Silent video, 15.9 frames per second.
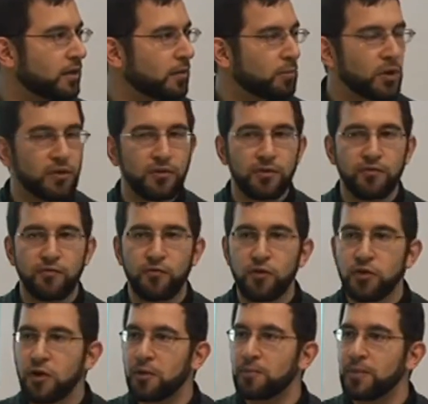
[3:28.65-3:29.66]
But for
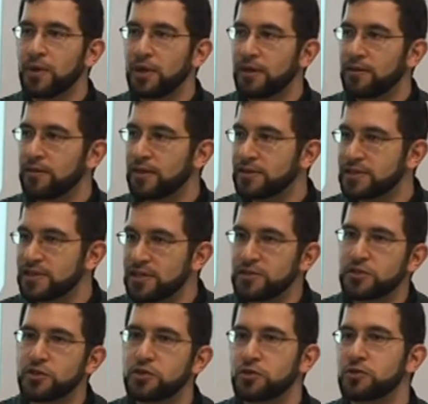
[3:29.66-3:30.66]
them, this
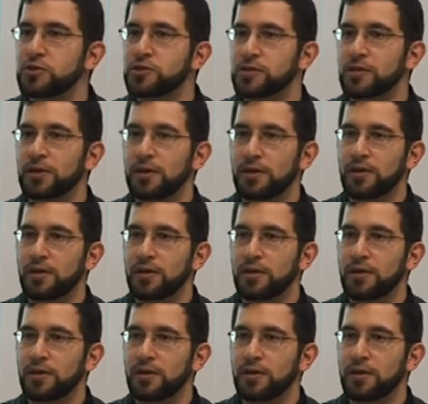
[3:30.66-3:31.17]
institution